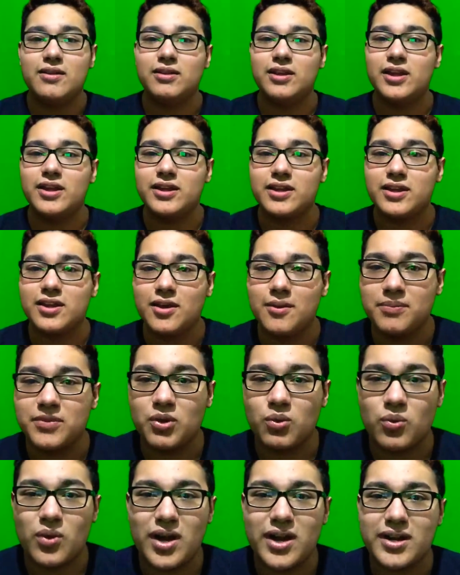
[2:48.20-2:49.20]
Like
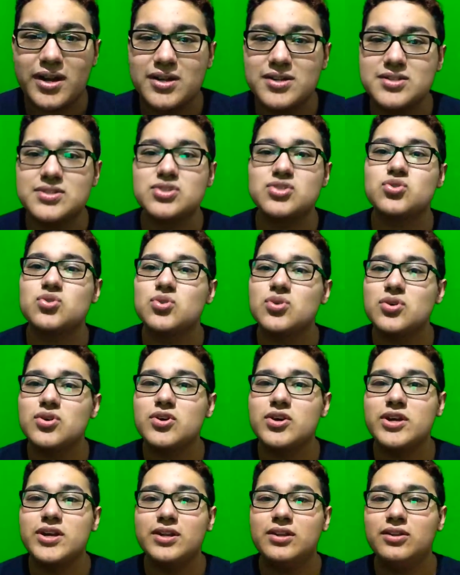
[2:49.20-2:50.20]
the rocket is
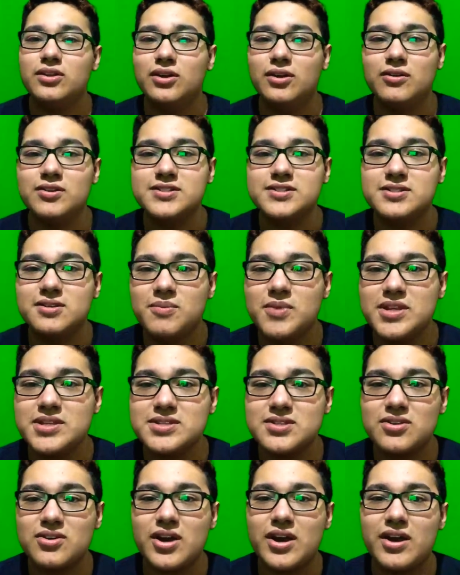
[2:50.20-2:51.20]
destroyed, the
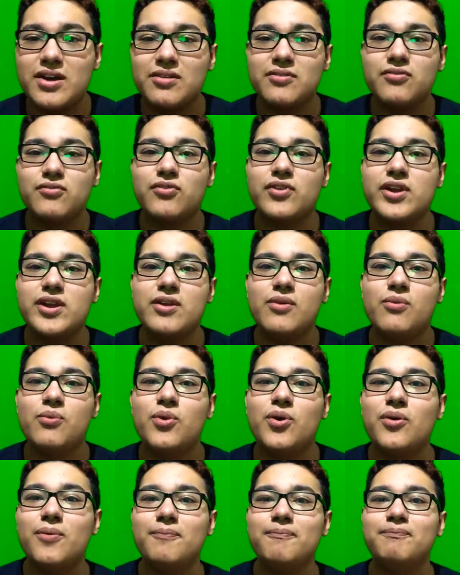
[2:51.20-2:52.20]
symbiotes are around free.
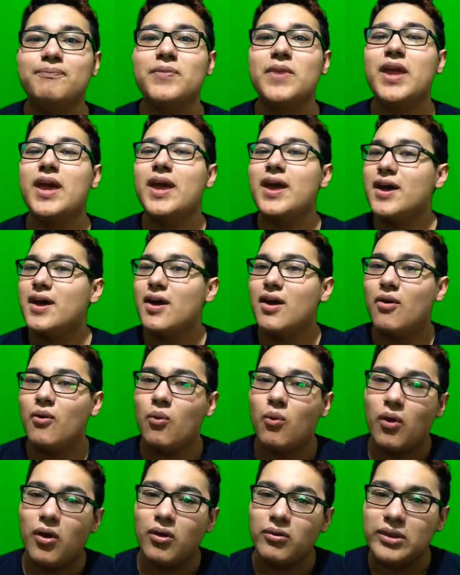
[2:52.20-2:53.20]
Well,
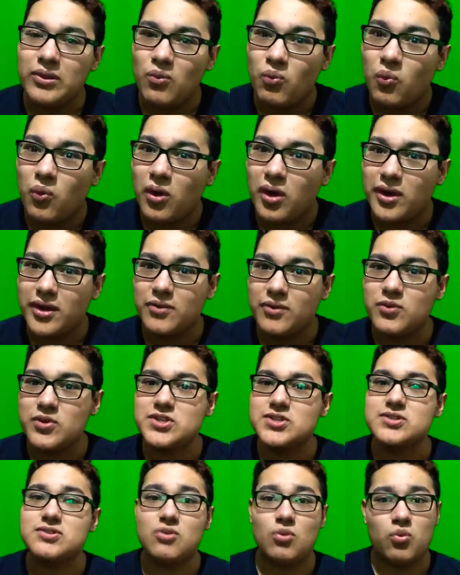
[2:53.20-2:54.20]
only one,
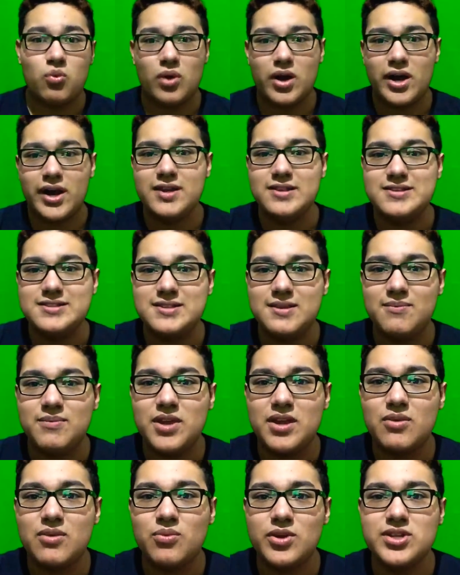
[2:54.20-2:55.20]
which is the right
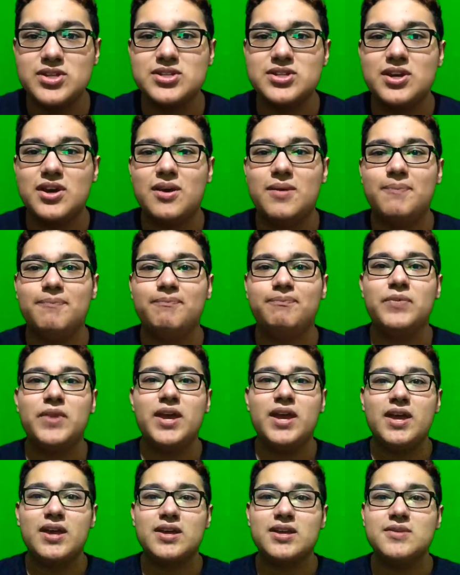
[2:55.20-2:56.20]
symbiote, which
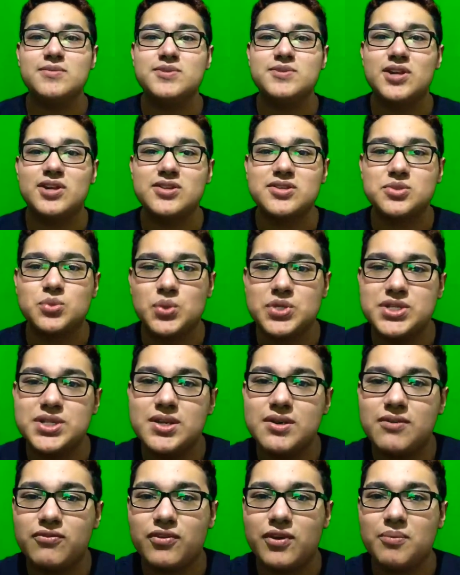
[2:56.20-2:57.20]
keeps on
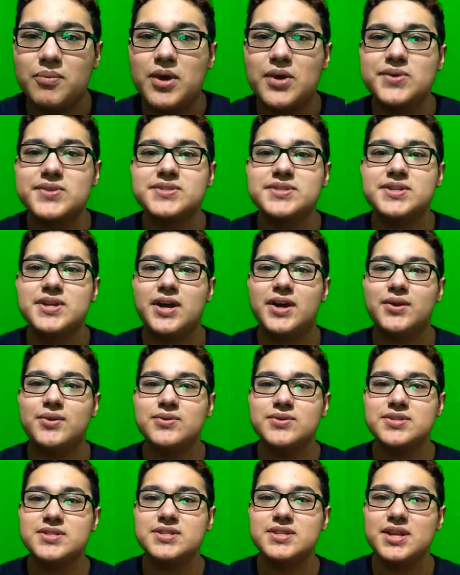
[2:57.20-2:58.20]
switching from host to
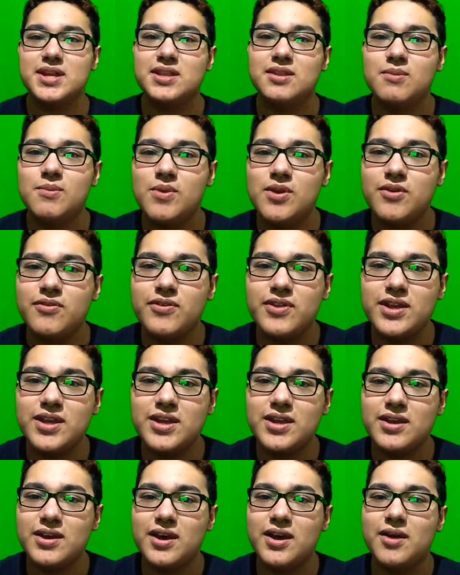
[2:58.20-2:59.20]
host in the
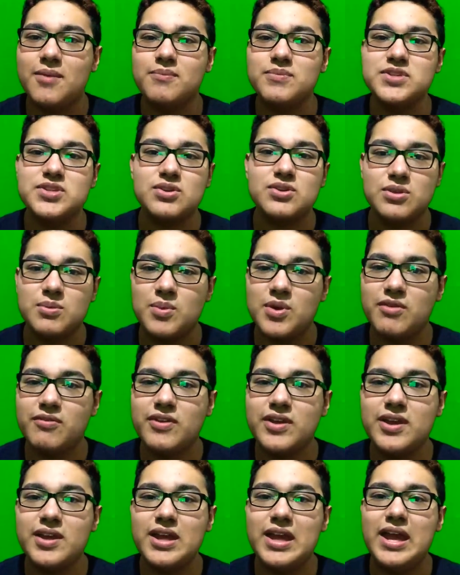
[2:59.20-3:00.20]
movie, during the
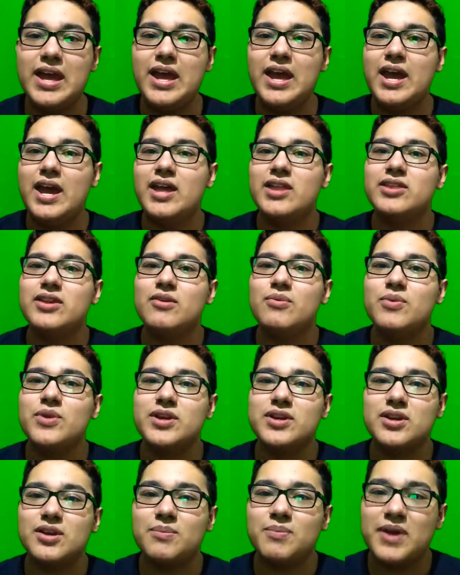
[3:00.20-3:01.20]
movie. And then we
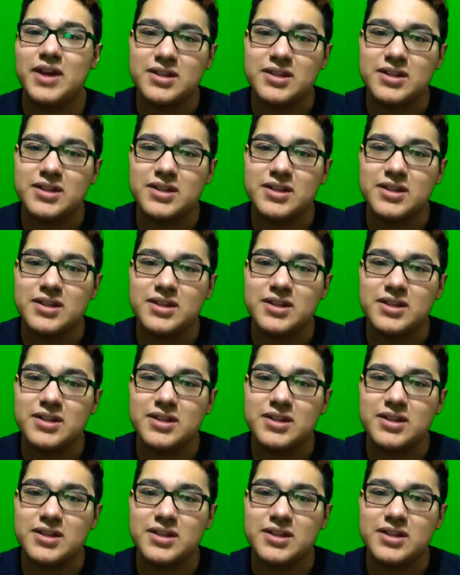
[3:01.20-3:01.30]
cut